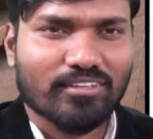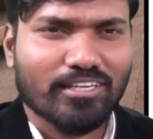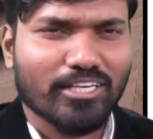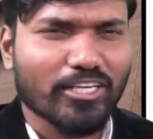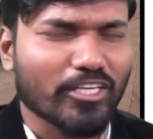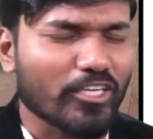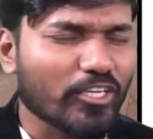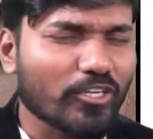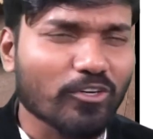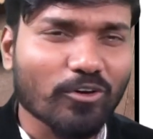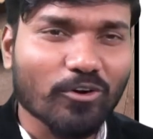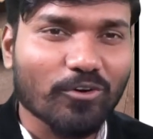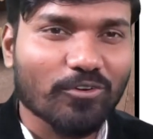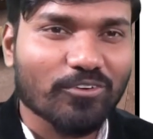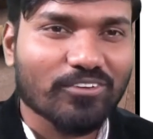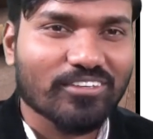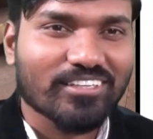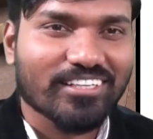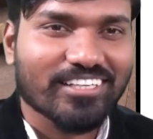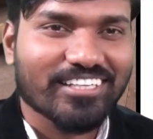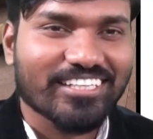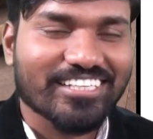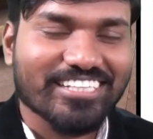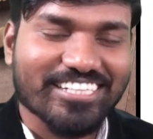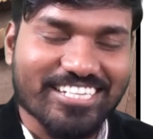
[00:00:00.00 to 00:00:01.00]
Ego?
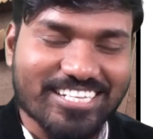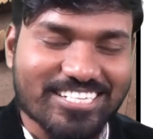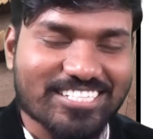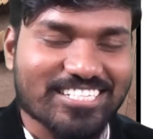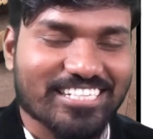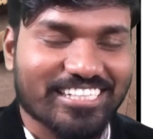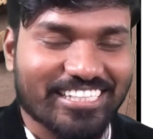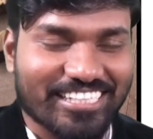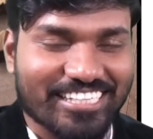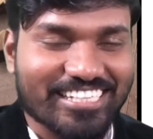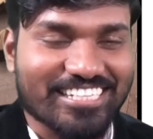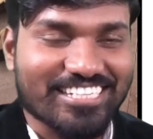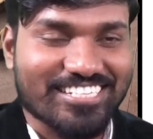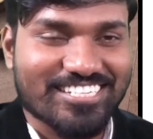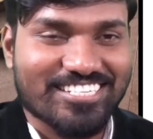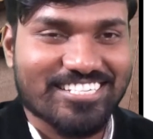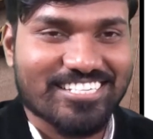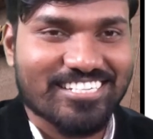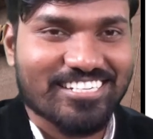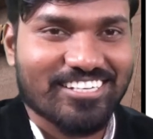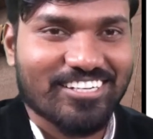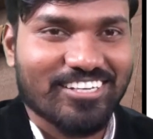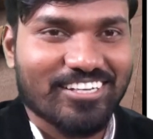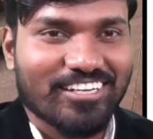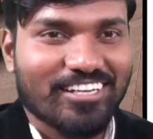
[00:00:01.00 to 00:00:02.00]
Yes, it
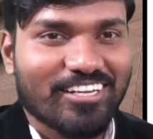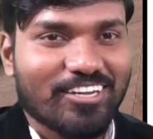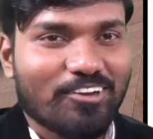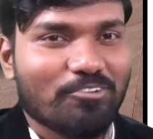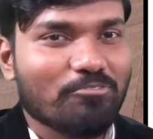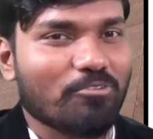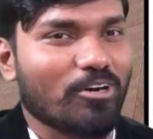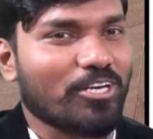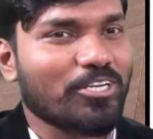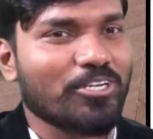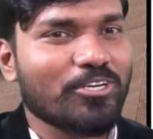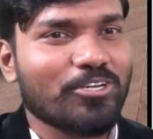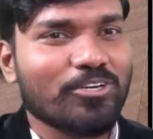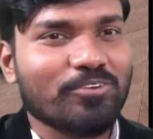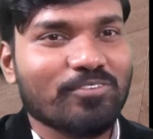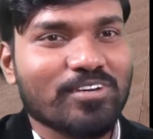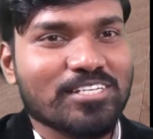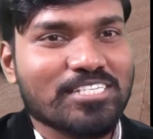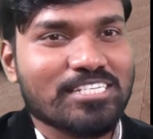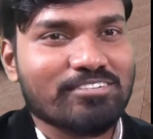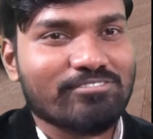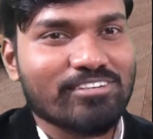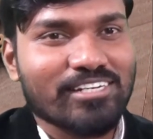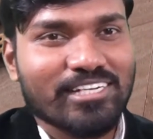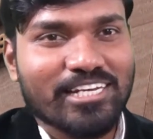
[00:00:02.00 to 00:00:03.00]
is. One
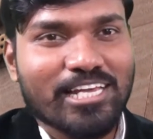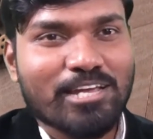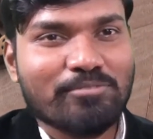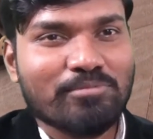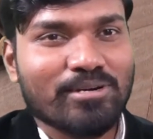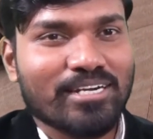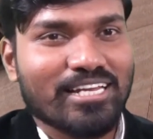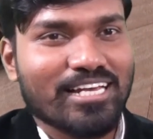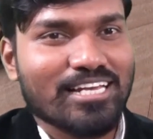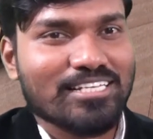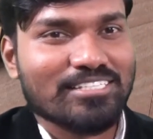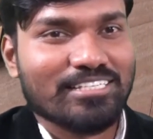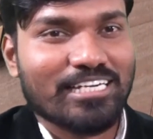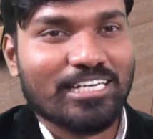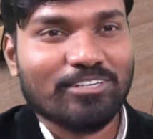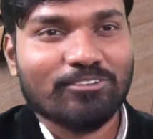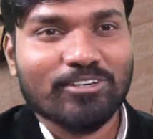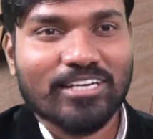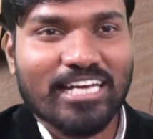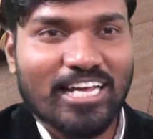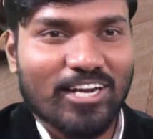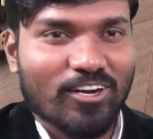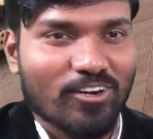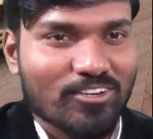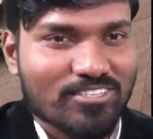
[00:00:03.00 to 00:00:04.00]
university will name it as
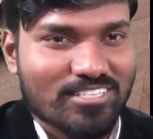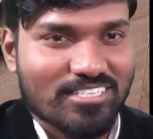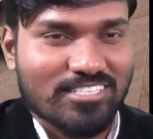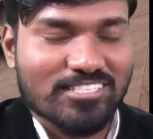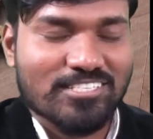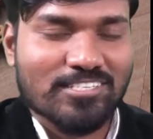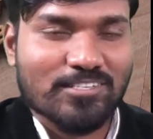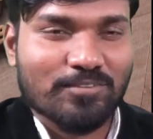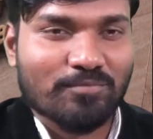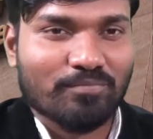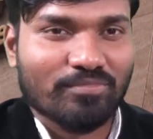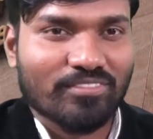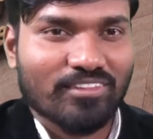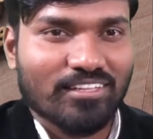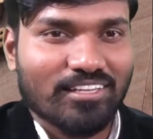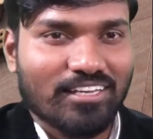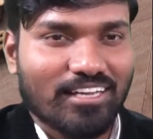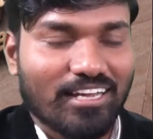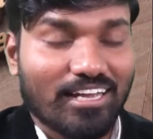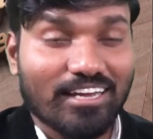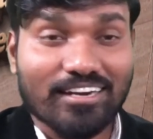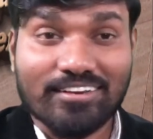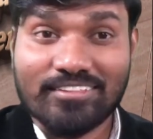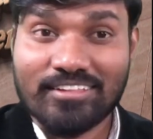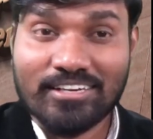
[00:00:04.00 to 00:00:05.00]
network analysis.
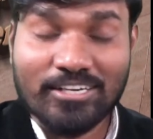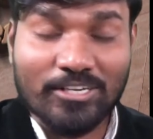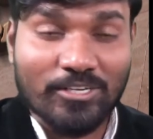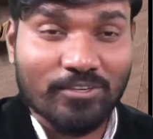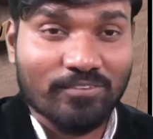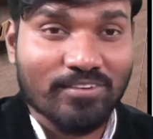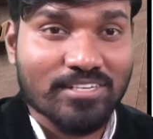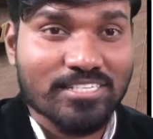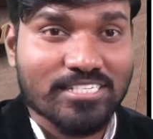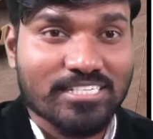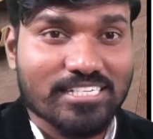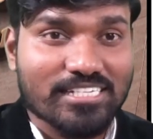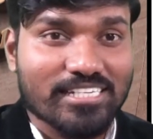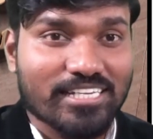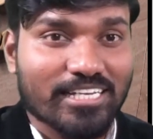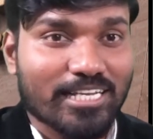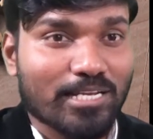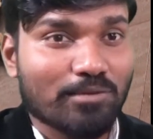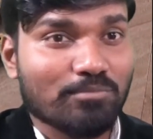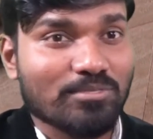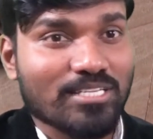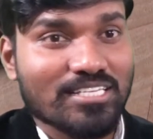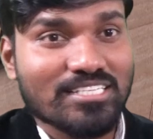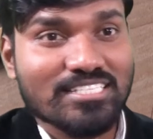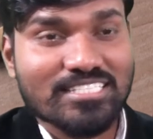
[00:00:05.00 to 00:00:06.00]
Another university
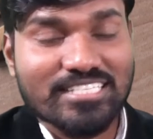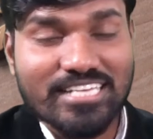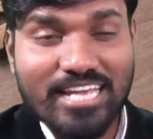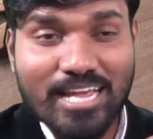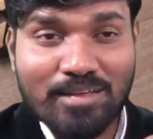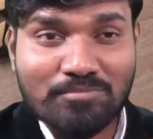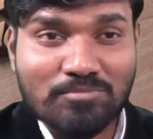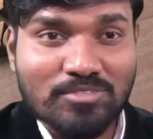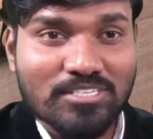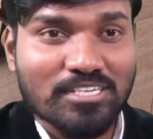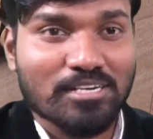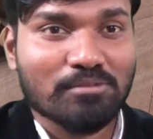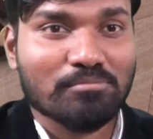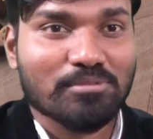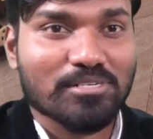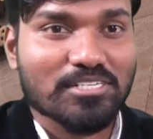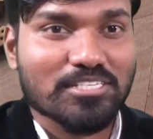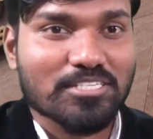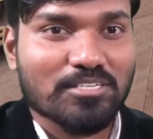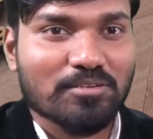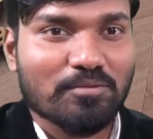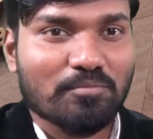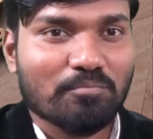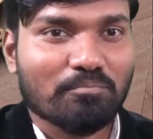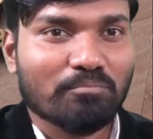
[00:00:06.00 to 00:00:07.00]
keeps the same
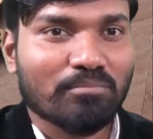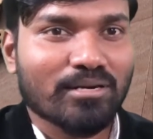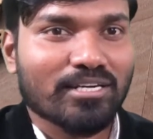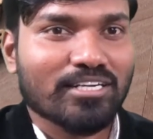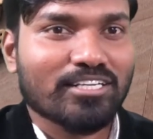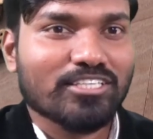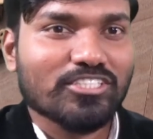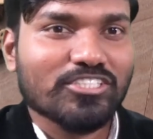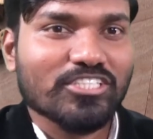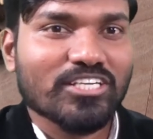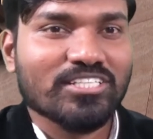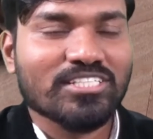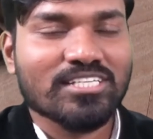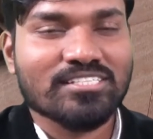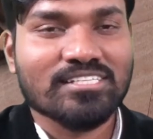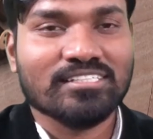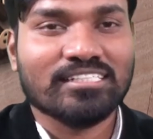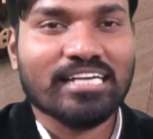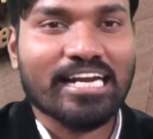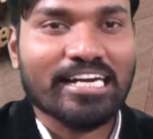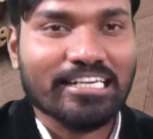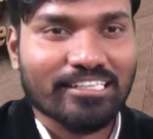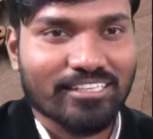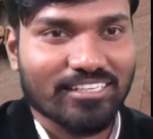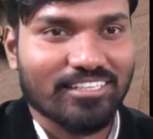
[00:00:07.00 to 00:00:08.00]
syllabus but changes the
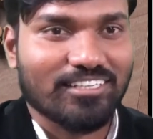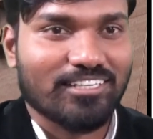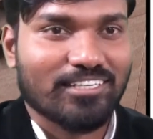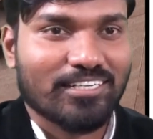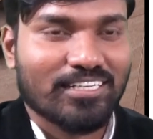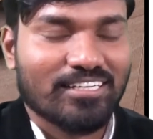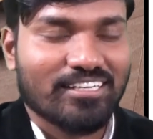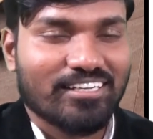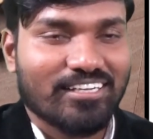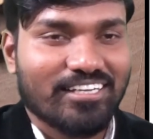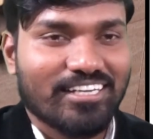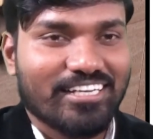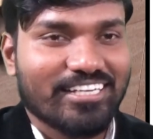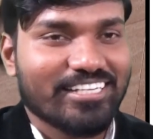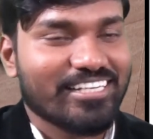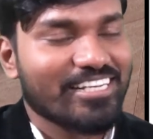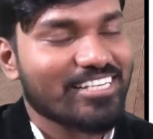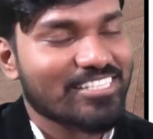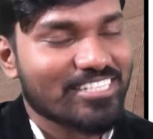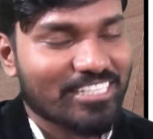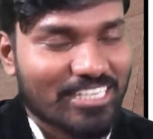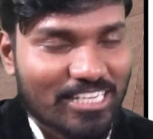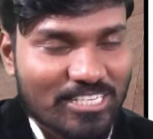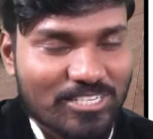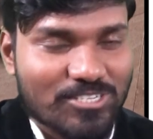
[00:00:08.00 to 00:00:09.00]
title.
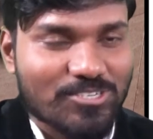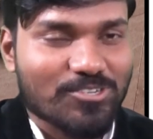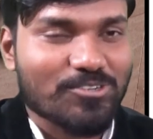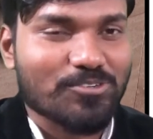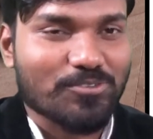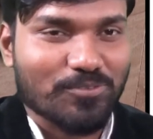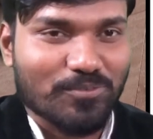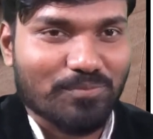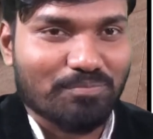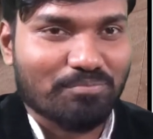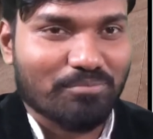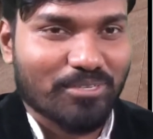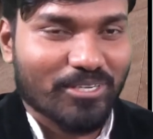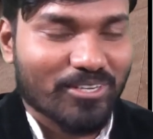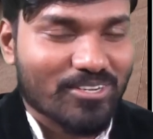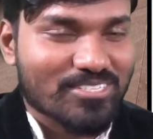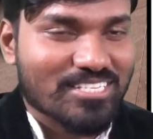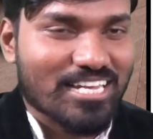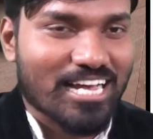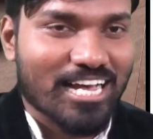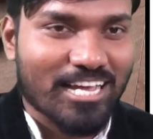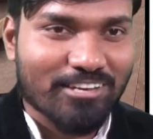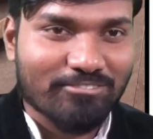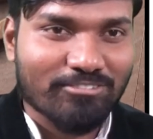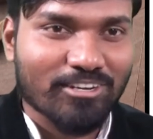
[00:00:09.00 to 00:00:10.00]
Yes, it is true, because
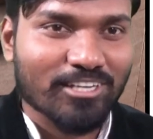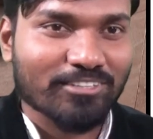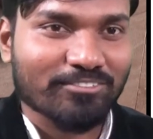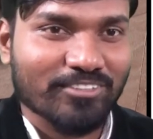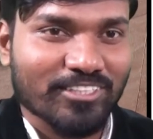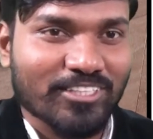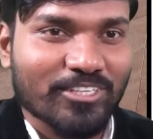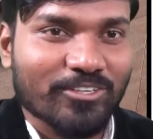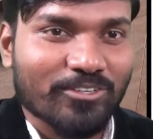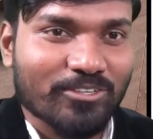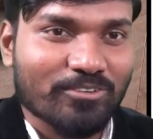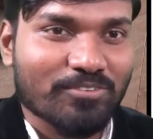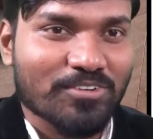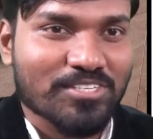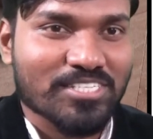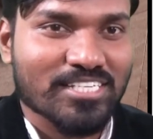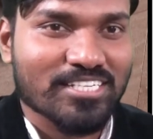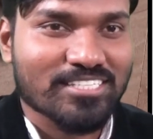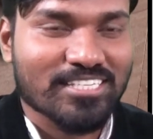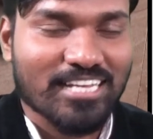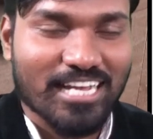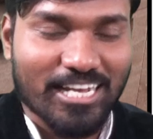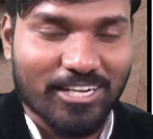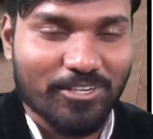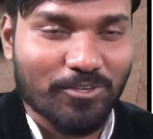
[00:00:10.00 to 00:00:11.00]
I work with the
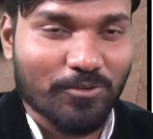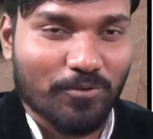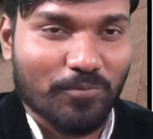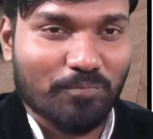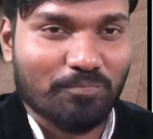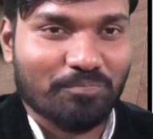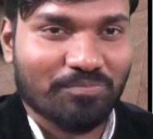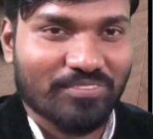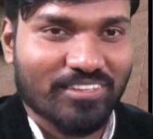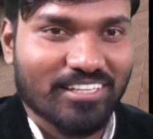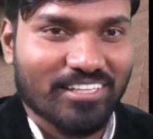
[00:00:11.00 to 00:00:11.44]
universities, I know.